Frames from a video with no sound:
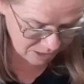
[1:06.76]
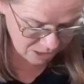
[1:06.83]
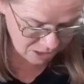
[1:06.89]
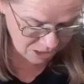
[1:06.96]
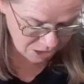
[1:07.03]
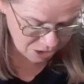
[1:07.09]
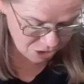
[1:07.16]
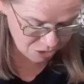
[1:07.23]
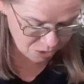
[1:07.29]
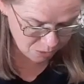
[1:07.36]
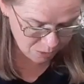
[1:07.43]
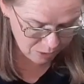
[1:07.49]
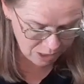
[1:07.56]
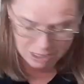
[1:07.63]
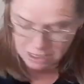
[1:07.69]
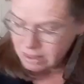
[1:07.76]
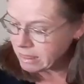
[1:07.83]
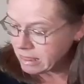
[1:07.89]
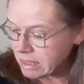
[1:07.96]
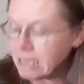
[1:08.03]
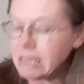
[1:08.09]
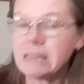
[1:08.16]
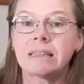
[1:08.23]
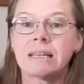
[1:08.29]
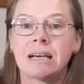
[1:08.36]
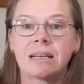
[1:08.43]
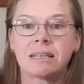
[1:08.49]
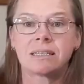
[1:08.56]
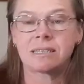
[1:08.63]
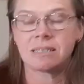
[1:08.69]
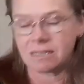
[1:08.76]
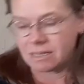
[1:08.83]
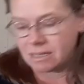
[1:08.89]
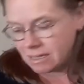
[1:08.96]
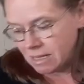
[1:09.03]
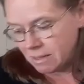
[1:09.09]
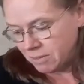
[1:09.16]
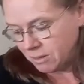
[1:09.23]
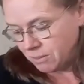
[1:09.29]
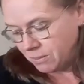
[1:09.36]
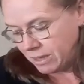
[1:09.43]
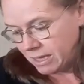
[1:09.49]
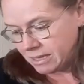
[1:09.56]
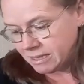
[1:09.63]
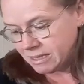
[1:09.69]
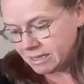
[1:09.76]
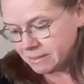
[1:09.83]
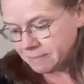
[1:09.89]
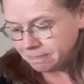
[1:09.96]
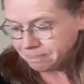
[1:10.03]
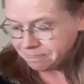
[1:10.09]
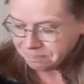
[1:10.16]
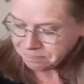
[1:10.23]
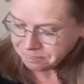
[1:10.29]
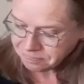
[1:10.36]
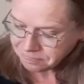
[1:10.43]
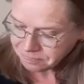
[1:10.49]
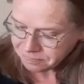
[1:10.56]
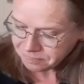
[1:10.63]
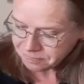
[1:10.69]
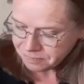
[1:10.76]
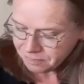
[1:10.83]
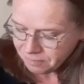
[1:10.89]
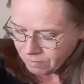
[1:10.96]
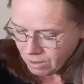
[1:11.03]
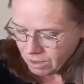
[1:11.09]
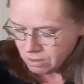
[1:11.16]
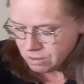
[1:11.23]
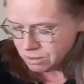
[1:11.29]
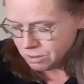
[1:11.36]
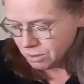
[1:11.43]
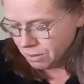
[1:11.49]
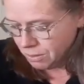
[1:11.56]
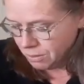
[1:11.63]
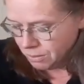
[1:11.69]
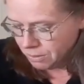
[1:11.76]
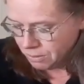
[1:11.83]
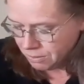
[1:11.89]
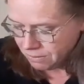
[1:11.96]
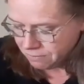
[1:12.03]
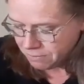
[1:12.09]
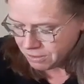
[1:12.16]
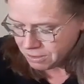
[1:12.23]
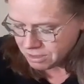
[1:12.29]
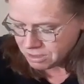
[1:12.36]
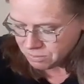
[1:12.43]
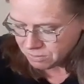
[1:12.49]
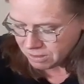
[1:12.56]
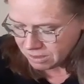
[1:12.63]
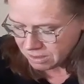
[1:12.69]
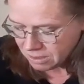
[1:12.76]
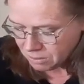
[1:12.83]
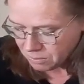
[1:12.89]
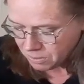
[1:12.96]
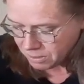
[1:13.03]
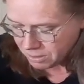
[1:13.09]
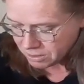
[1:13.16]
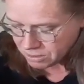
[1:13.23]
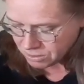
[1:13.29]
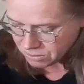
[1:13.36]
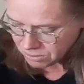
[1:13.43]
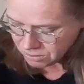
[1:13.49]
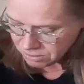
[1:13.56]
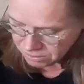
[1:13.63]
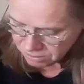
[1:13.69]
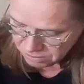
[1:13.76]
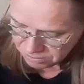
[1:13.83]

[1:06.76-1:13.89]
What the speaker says: stitched on in the last couple of weeks. So the first one that I worked on,